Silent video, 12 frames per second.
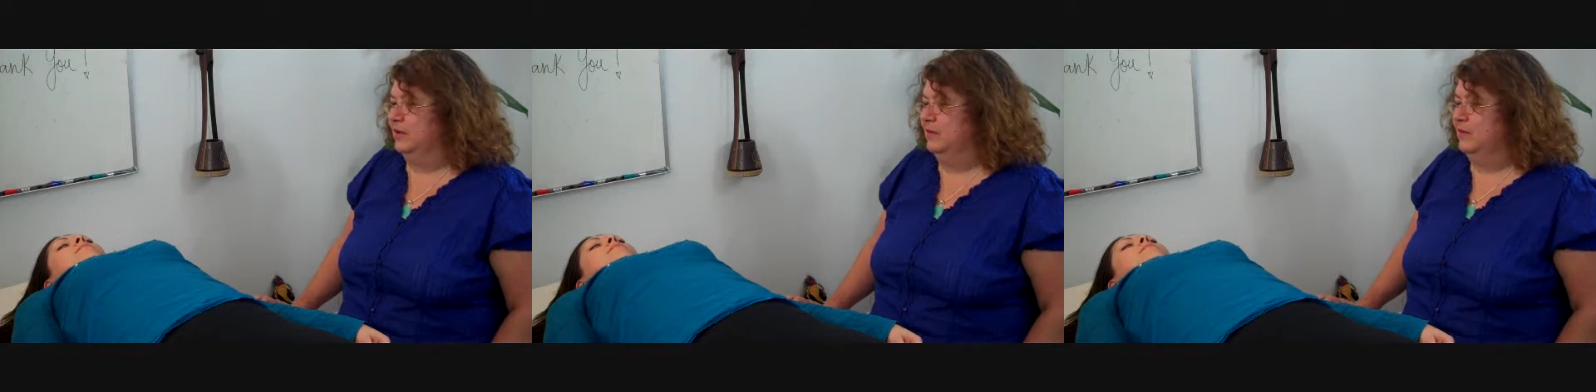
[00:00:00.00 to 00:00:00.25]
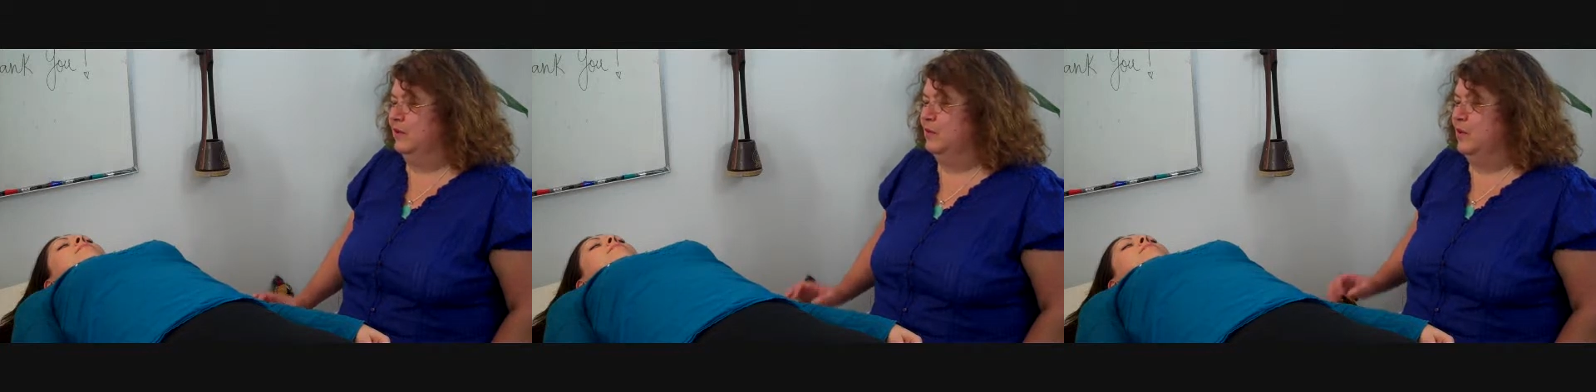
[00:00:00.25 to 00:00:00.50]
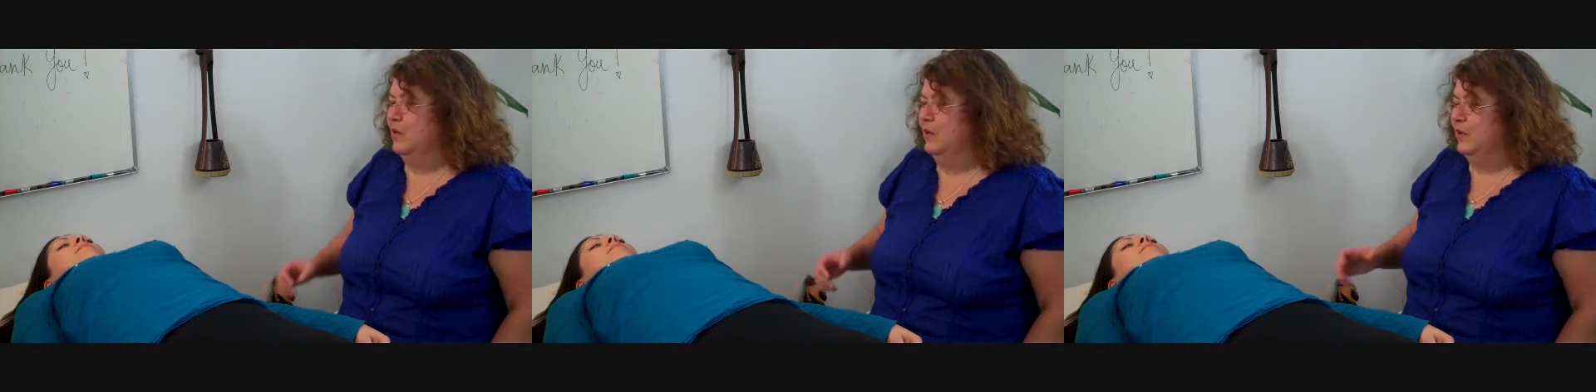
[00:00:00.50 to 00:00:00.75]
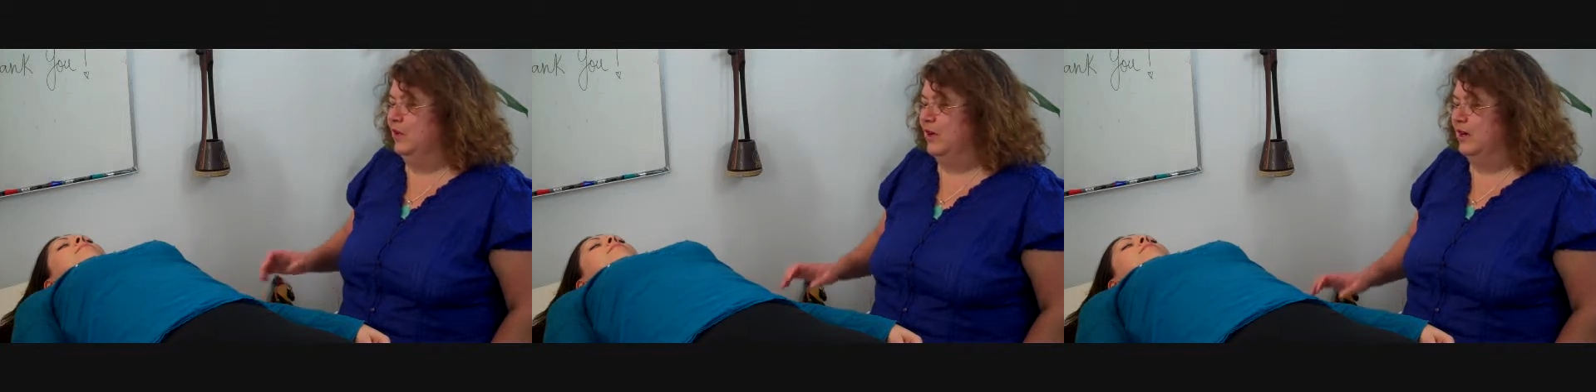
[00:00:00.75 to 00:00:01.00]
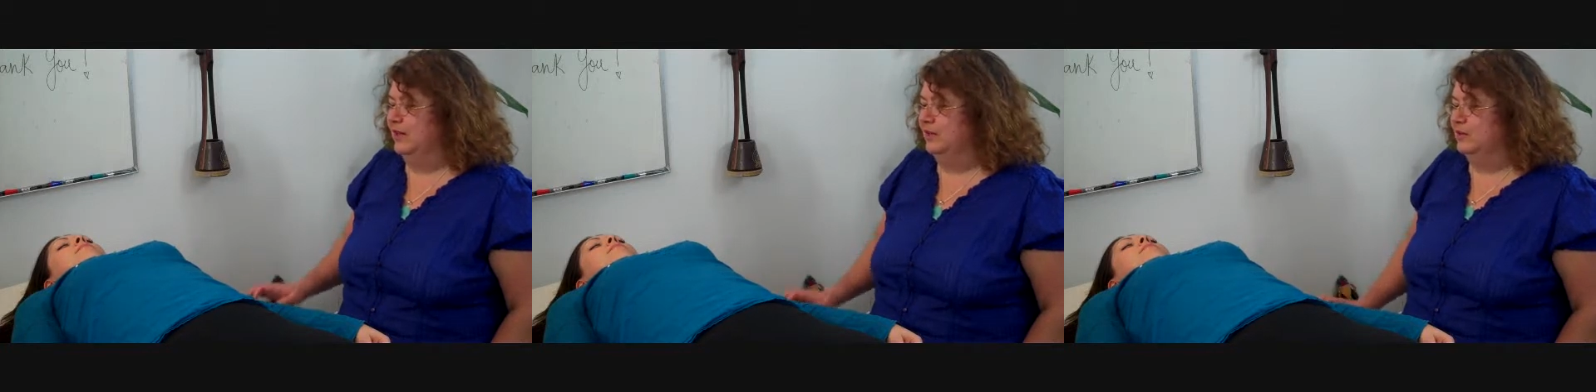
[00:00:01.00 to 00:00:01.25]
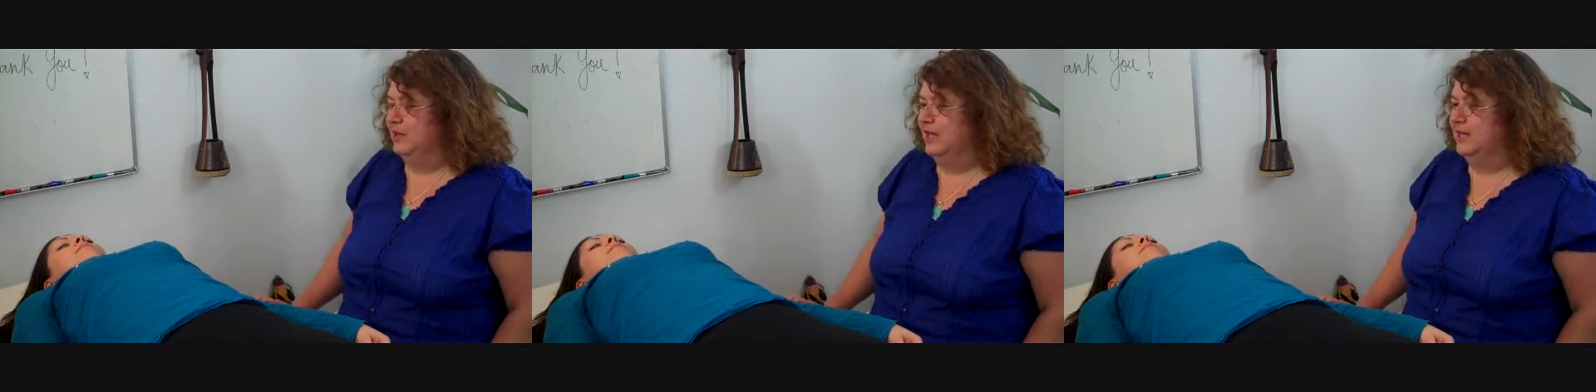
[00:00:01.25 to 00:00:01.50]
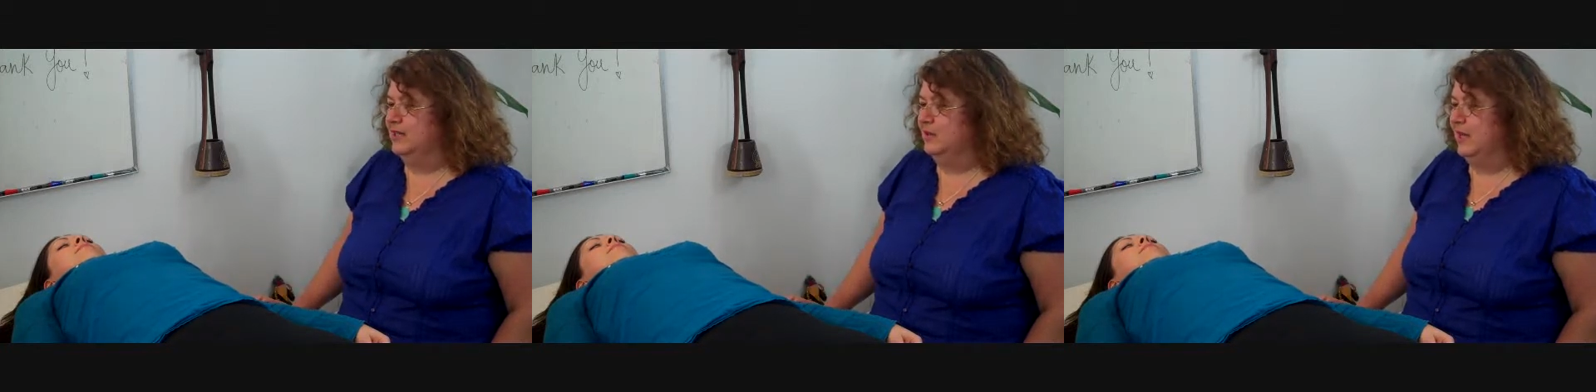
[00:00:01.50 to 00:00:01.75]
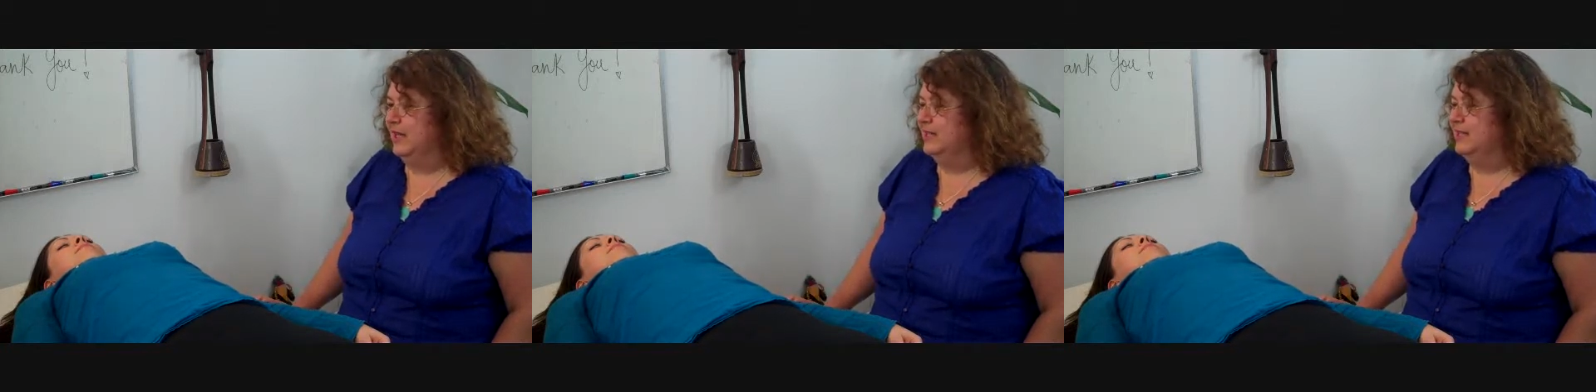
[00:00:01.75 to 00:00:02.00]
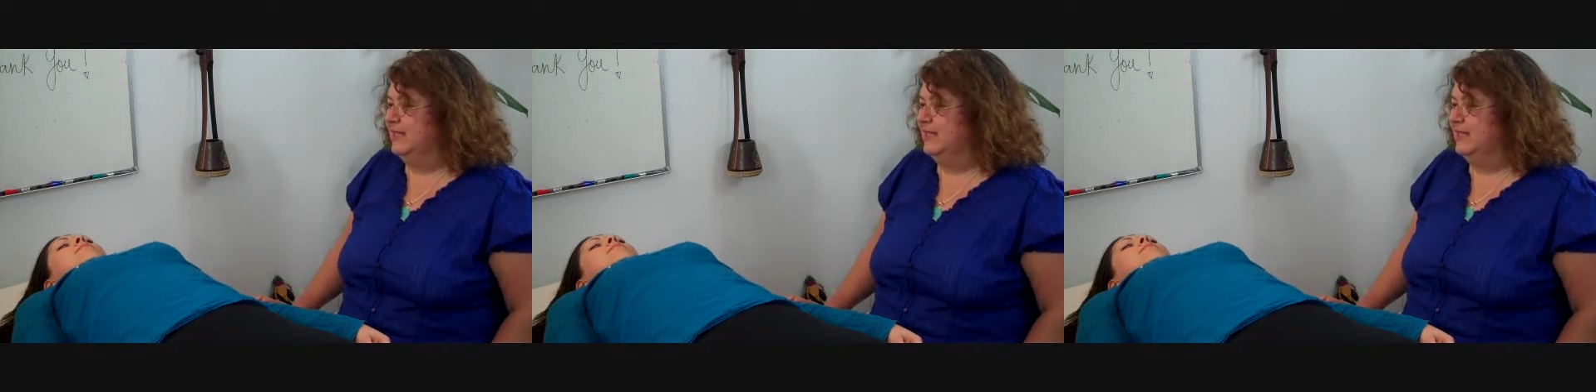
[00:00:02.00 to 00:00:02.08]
from all your heart, okay? So like a